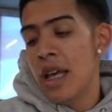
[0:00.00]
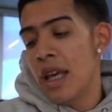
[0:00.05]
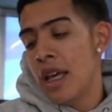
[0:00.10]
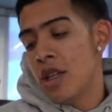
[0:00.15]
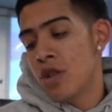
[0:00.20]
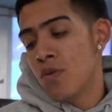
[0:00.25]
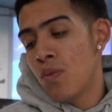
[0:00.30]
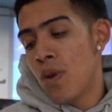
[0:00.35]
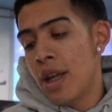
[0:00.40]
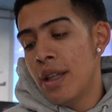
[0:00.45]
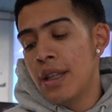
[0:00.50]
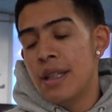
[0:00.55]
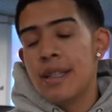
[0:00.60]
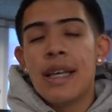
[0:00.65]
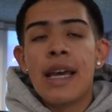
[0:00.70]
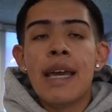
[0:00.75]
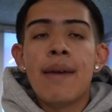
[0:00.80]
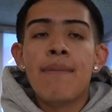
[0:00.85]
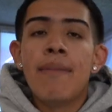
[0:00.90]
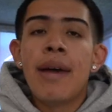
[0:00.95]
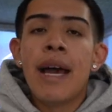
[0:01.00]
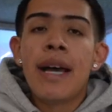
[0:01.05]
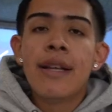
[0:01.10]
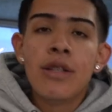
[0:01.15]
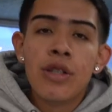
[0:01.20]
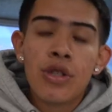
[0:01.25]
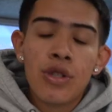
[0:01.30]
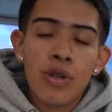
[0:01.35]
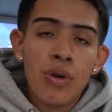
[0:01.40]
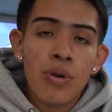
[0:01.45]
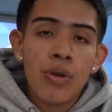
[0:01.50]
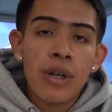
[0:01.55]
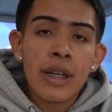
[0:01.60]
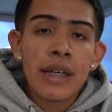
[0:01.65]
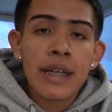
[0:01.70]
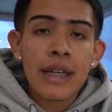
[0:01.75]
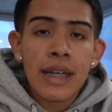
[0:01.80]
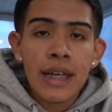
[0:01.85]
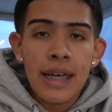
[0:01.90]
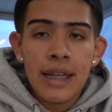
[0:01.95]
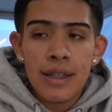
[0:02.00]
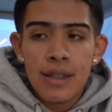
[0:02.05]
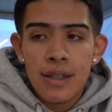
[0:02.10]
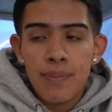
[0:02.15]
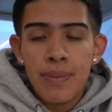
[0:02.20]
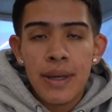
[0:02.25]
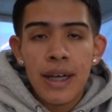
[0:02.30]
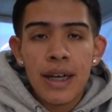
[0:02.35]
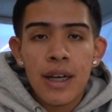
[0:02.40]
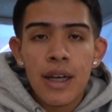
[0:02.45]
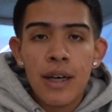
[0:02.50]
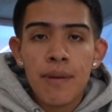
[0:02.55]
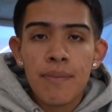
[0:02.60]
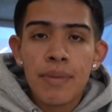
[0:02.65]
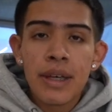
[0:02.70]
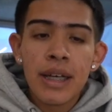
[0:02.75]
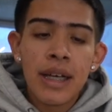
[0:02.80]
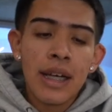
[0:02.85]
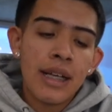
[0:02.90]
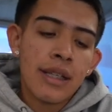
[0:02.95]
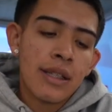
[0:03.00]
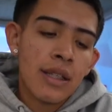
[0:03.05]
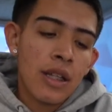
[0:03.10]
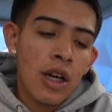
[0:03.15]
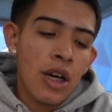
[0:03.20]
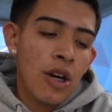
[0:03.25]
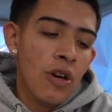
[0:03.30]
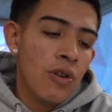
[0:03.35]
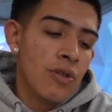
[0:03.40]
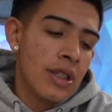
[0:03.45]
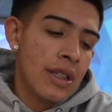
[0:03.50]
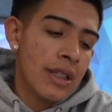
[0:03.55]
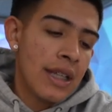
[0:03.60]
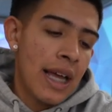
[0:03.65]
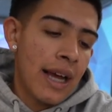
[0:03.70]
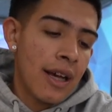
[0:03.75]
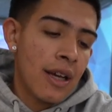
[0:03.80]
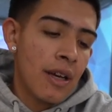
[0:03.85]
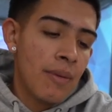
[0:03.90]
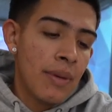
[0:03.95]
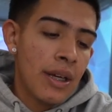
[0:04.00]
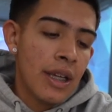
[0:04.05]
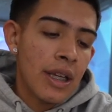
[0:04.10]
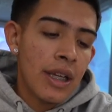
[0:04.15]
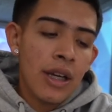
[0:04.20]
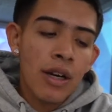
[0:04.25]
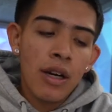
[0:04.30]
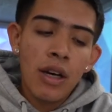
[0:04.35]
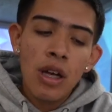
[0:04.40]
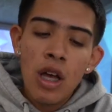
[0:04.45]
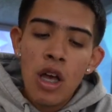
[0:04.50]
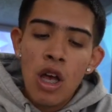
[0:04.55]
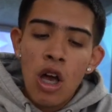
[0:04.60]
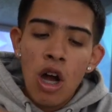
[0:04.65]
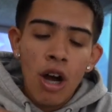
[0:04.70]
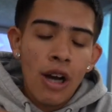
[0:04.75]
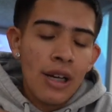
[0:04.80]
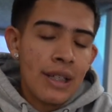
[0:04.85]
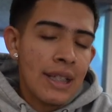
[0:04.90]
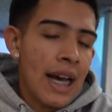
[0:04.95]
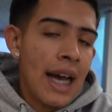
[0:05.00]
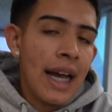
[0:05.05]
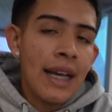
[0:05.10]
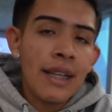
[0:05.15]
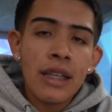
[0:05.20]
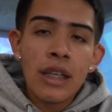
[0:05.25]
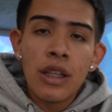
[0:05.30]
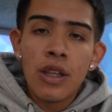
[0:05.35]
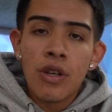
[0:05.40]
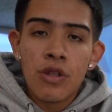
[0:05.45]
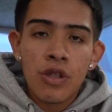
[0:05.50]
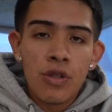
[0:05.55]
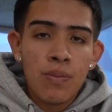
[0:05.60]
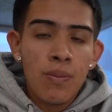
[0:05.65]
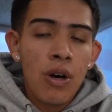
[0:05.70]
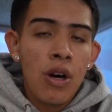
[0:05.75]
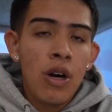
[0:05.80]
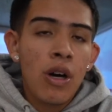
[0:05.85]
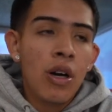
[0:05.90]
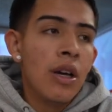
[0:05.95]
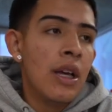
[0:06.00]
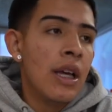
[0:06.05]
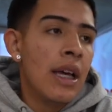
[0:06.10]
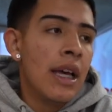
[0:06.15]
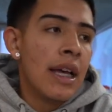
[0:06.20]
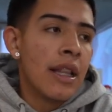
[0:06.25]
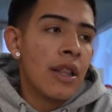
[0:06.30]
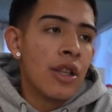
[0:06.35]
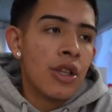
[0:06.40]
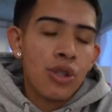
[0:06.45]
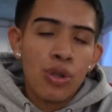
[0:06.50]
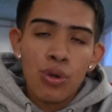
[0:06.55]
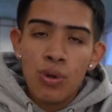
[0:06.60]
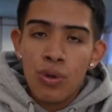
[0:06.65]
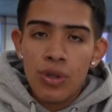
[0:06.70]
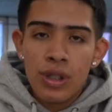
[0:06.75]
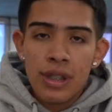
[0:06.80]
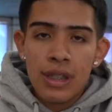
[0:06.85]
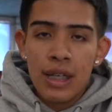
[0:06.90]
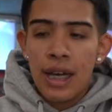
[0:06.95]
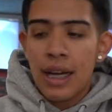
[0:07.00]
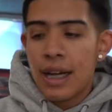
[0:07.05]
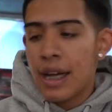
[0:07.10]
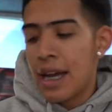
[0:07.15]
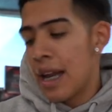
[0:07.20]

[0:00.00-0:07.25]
as well as a mandatory kit to pick up, because the hoses that come in here are tiny, they're small, the tools suck.